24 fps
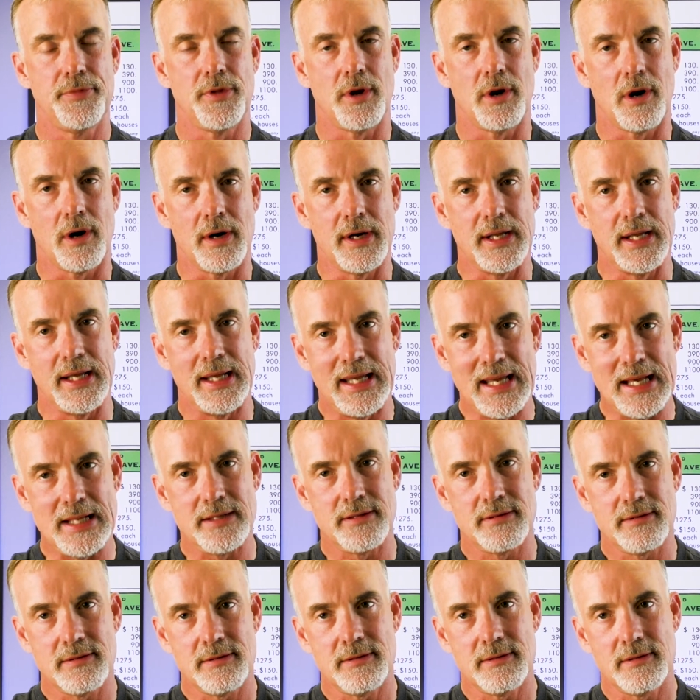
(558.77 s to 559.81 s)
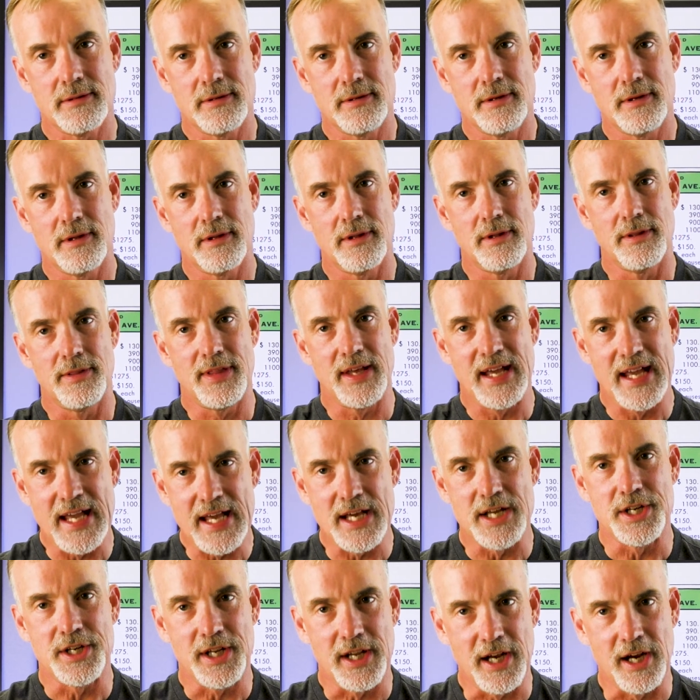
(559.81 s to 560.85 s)
Are you getting the
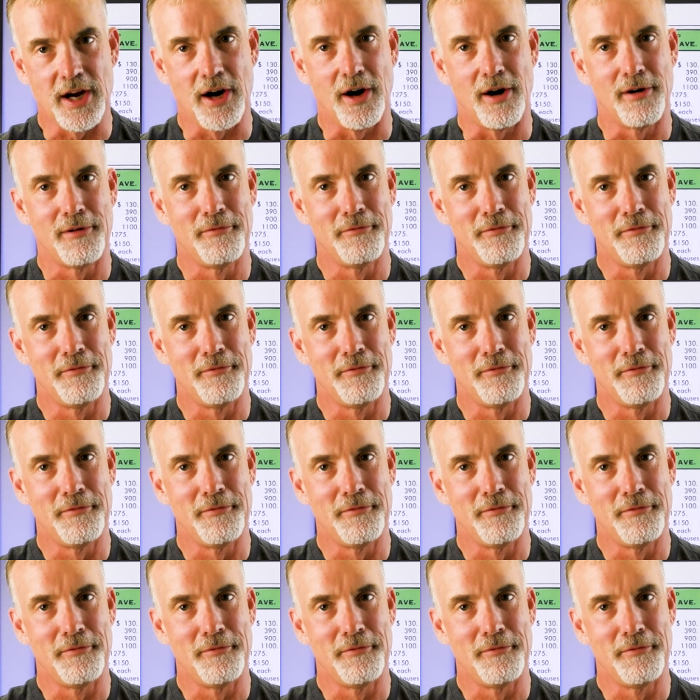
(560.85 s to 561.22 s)
hint here?